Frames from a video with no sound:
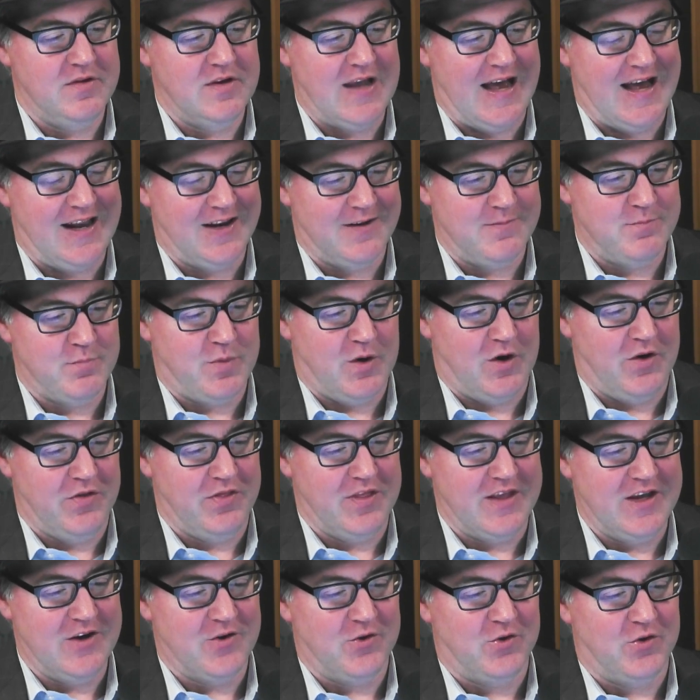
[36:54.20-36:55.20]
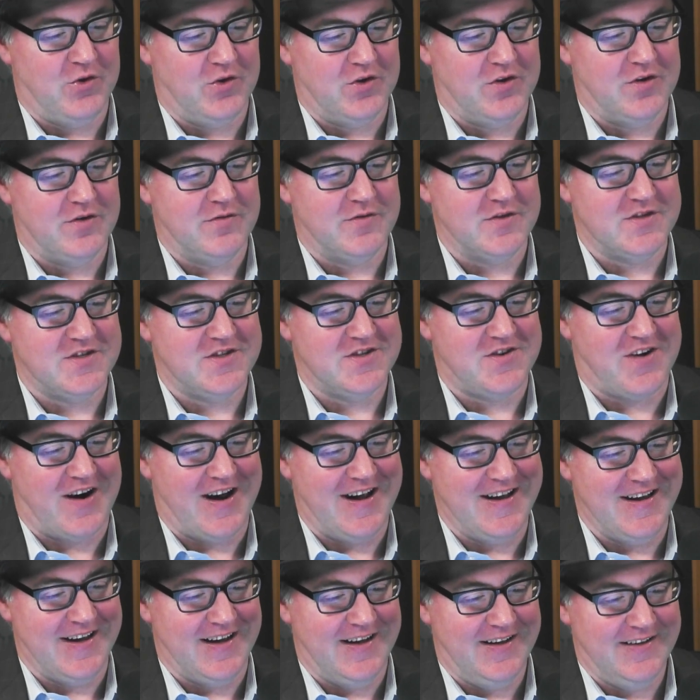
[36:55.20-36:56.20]
Alan Bond the Order of
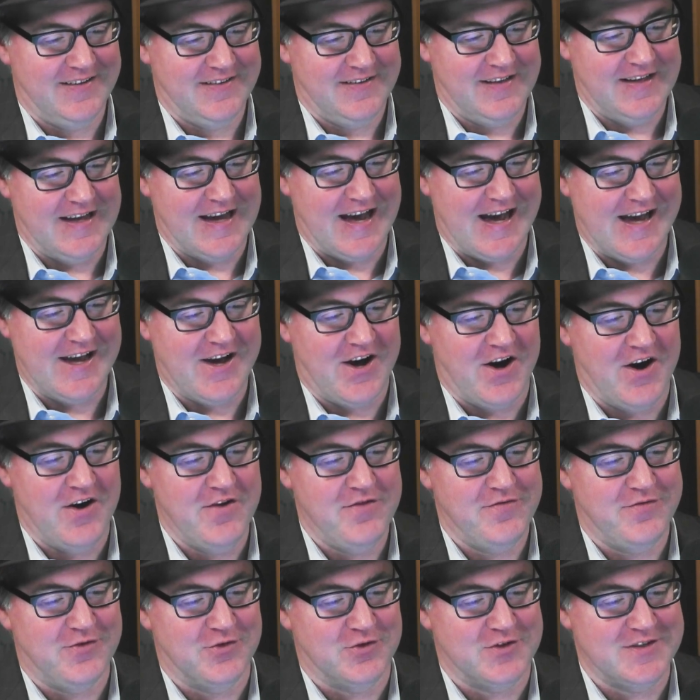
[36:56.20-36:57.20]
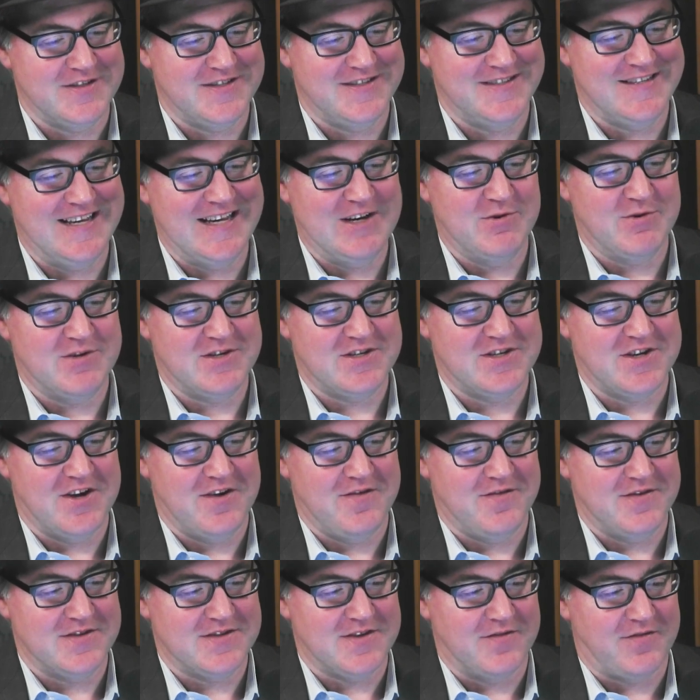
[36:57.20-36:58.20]
Australia, the AO, for distinguished
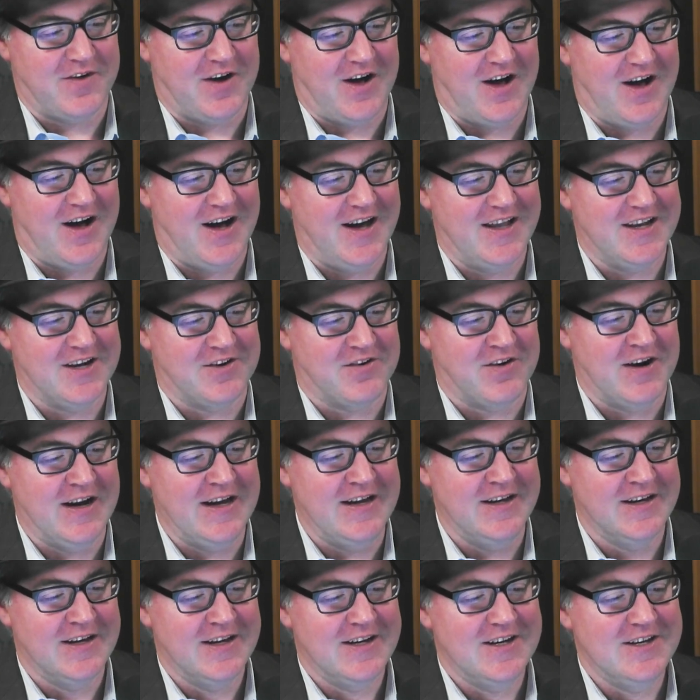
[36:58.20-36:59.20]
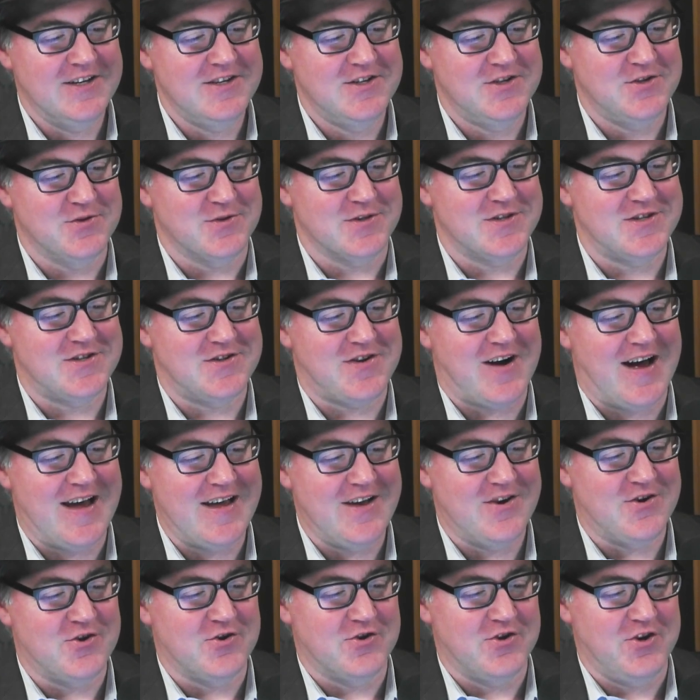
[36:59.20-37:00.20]
service of a high degree to
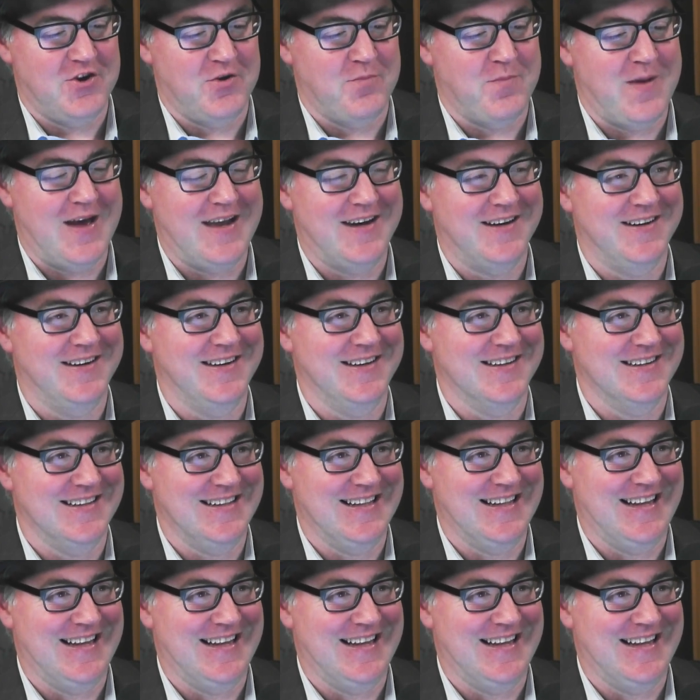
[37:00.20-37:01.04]
Australia or humanity at